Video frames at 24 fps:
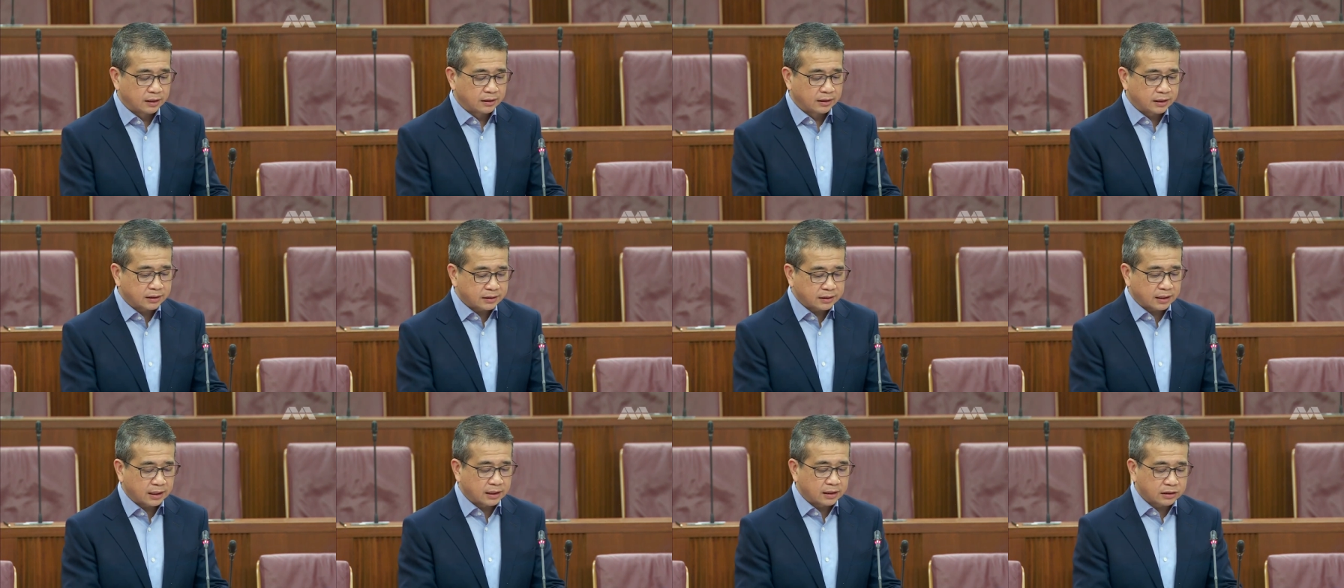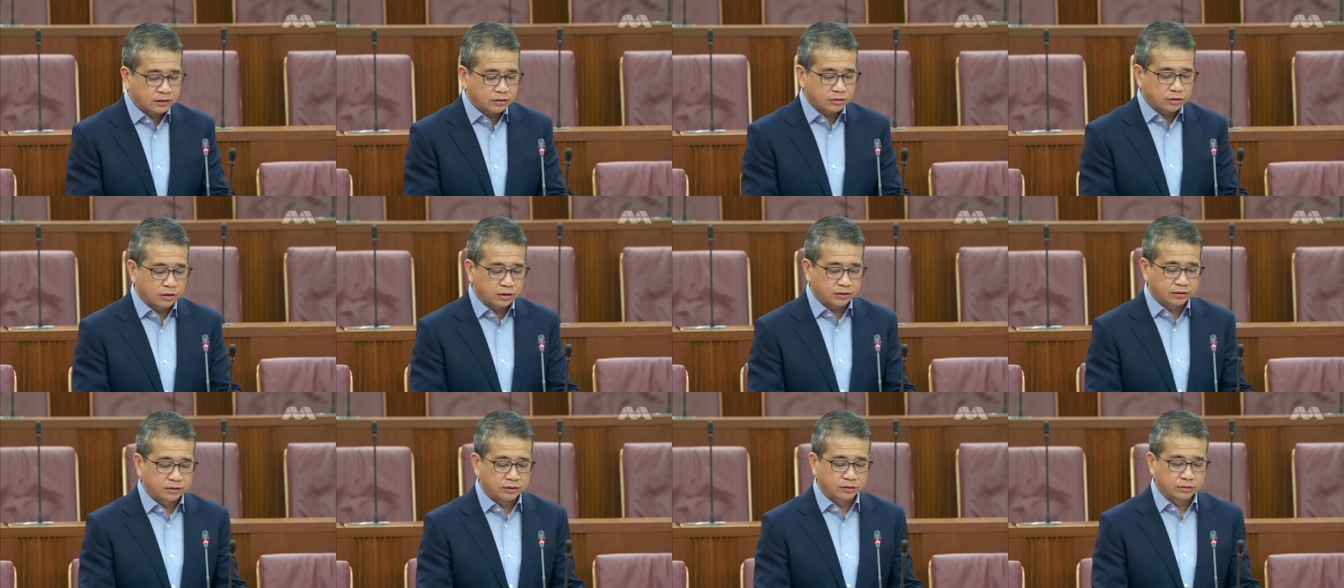This
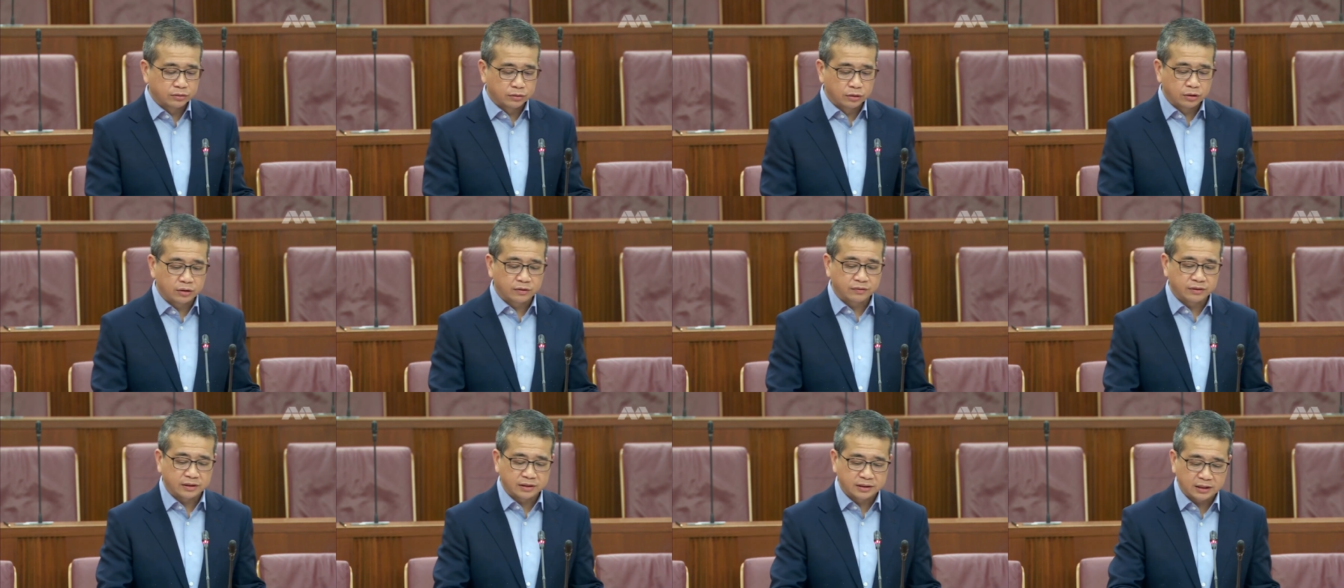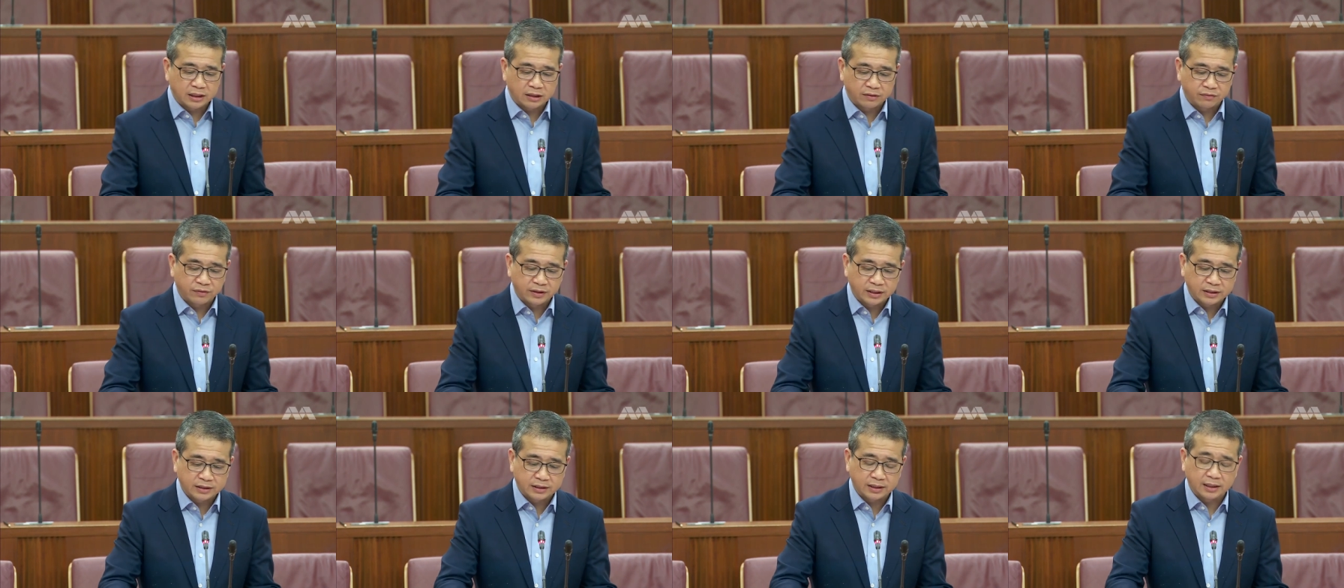underscores the role of the
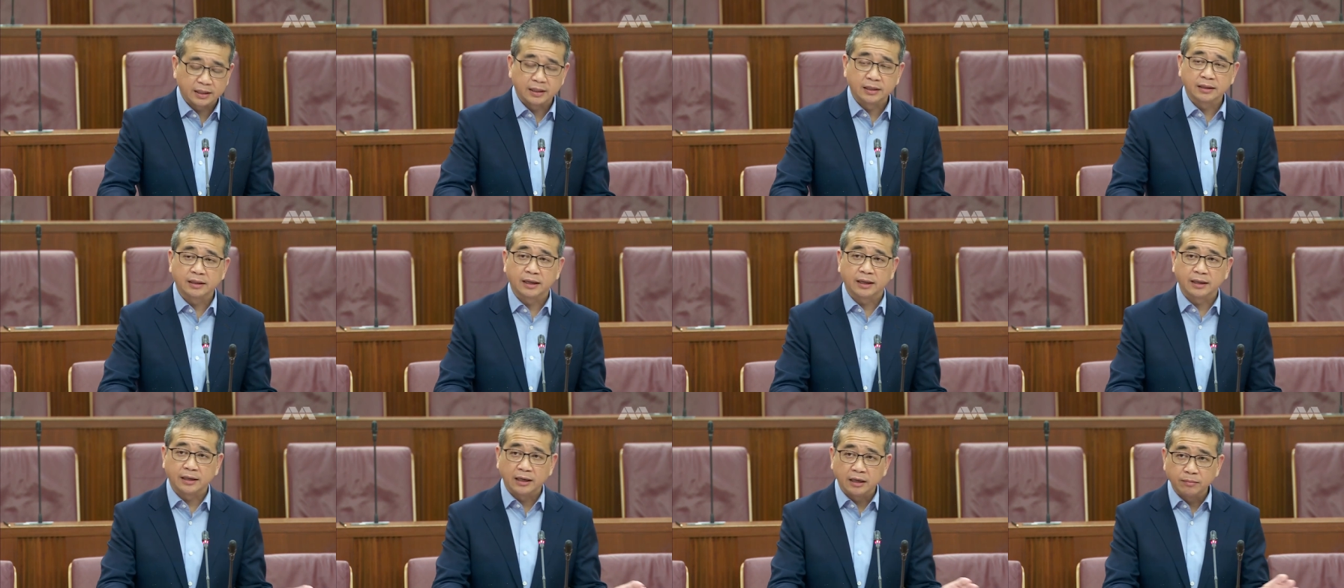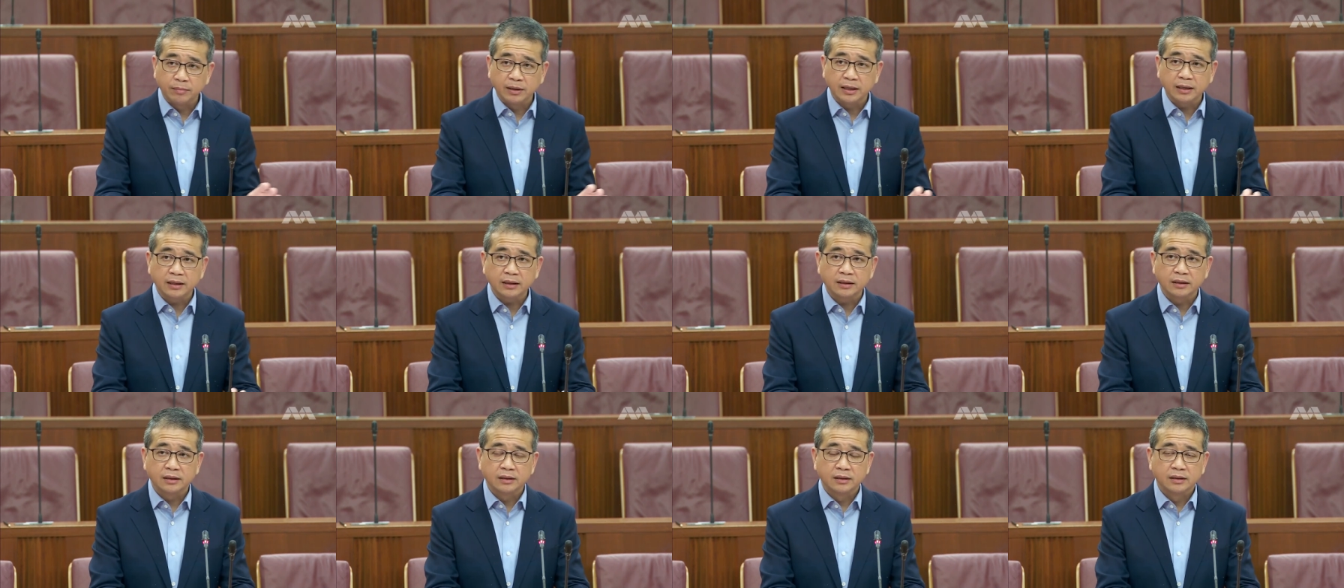CFAs in
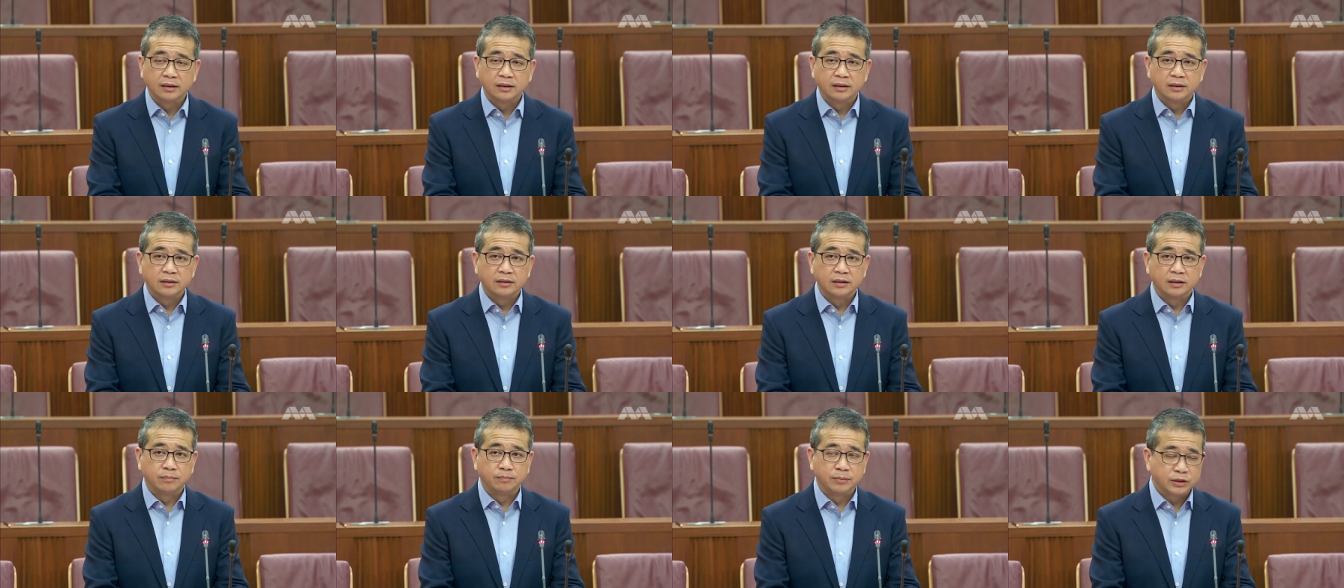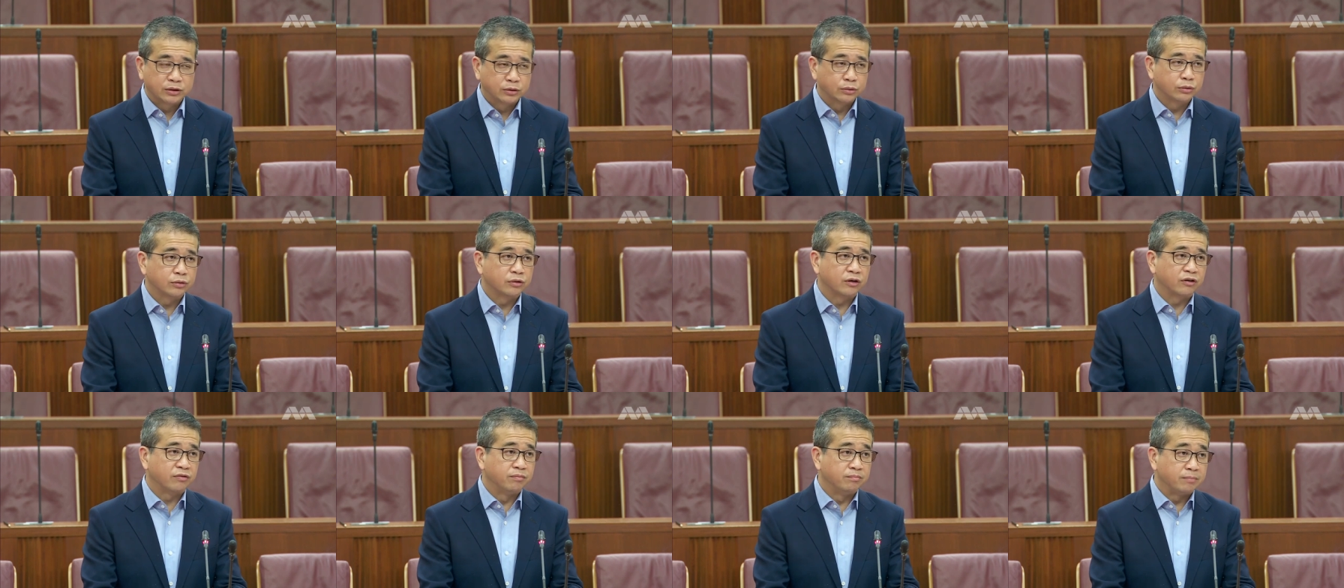enabling the
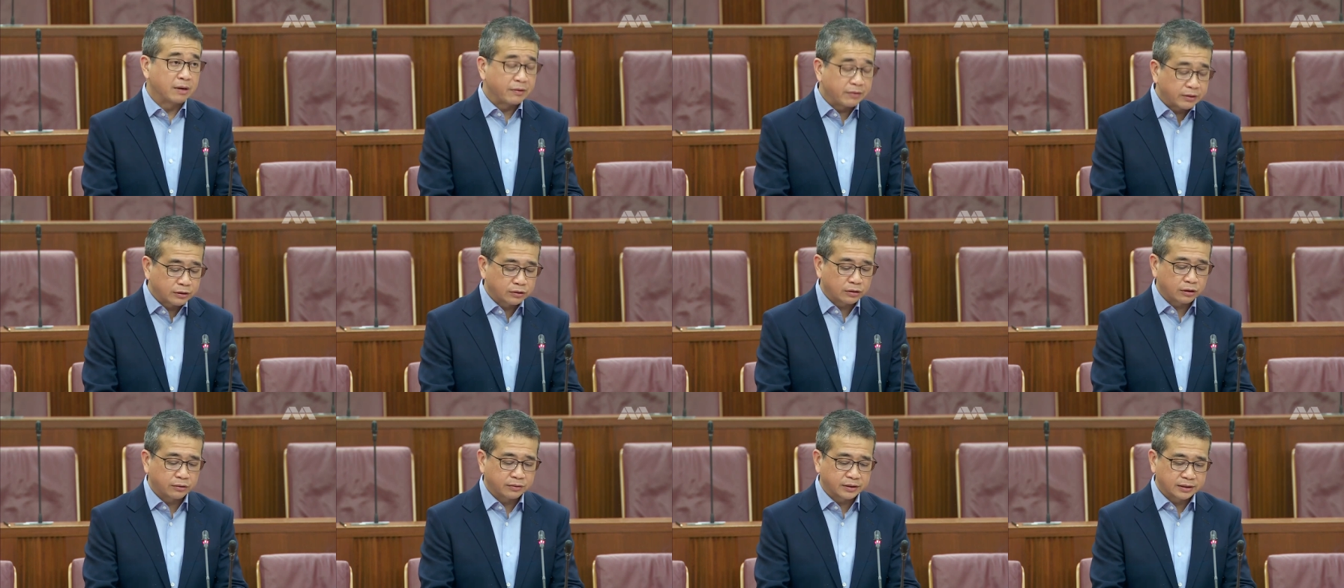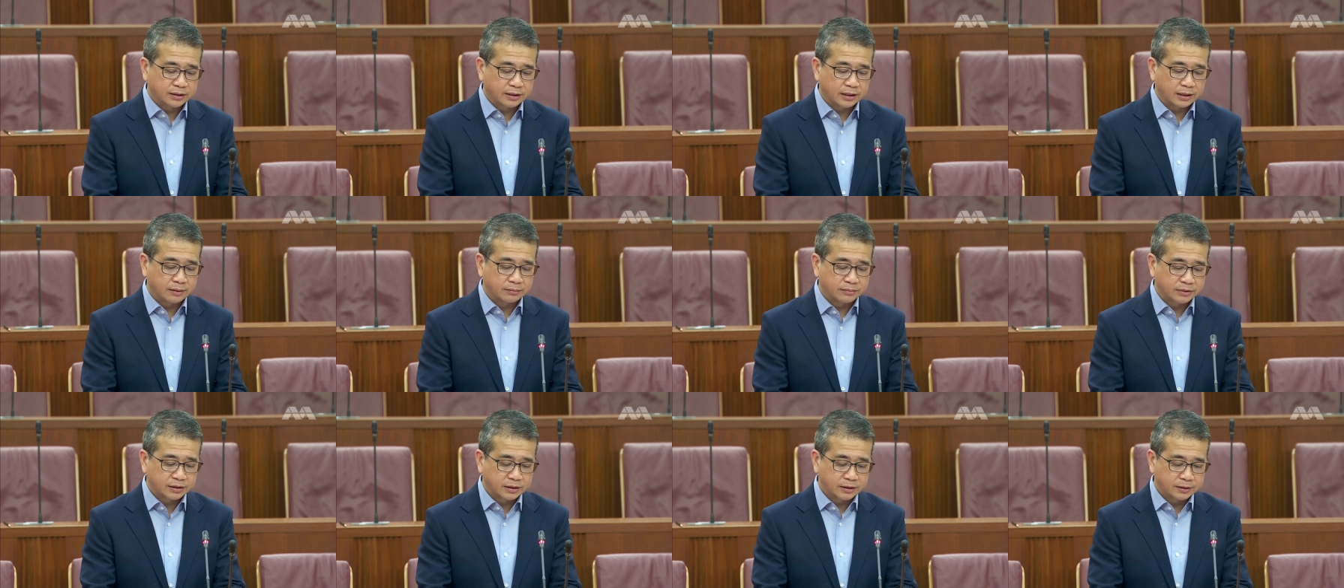pursuit of meritorious
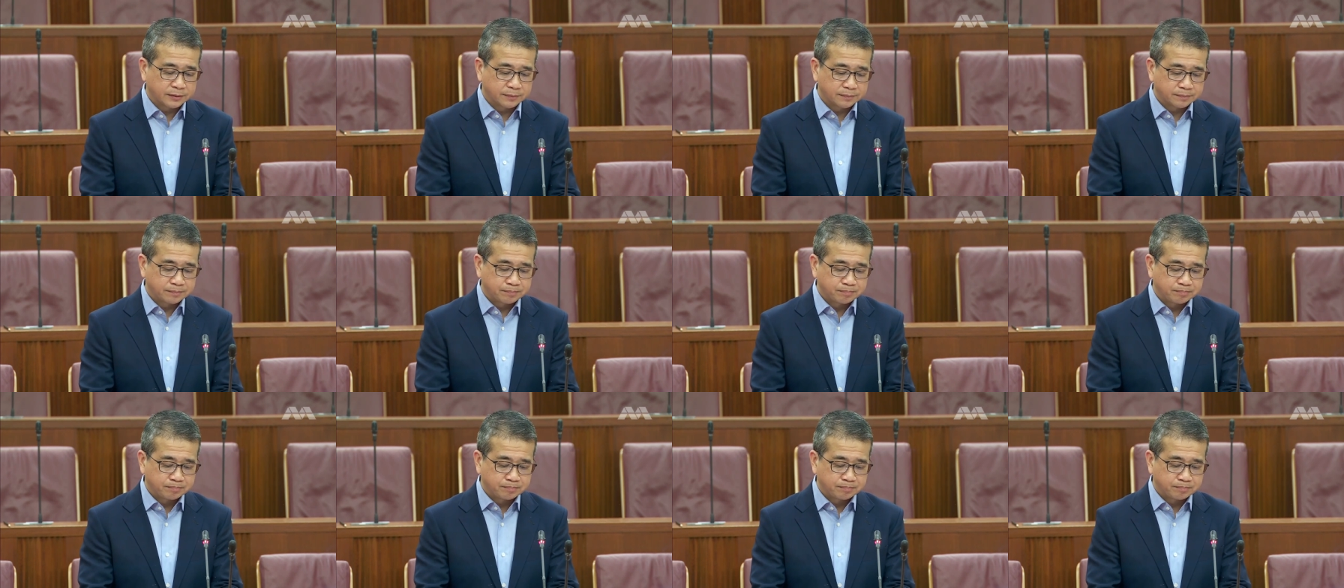claims.